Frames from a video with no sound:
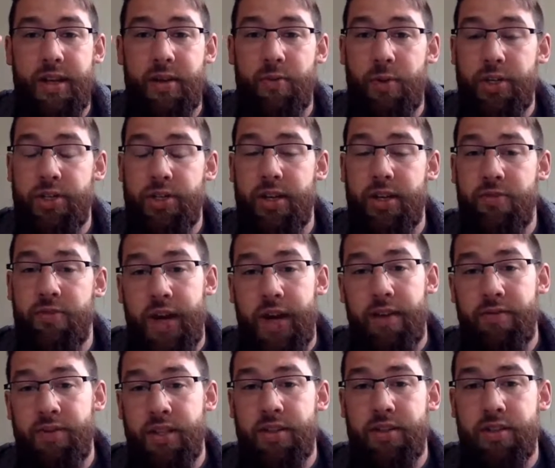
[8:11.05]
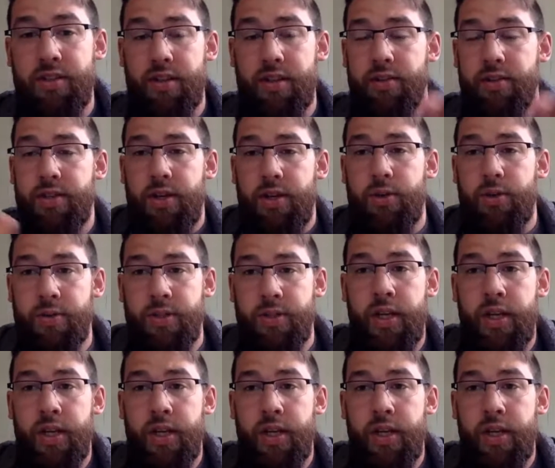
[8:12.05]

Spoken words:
and we should have 5 digits on our toes.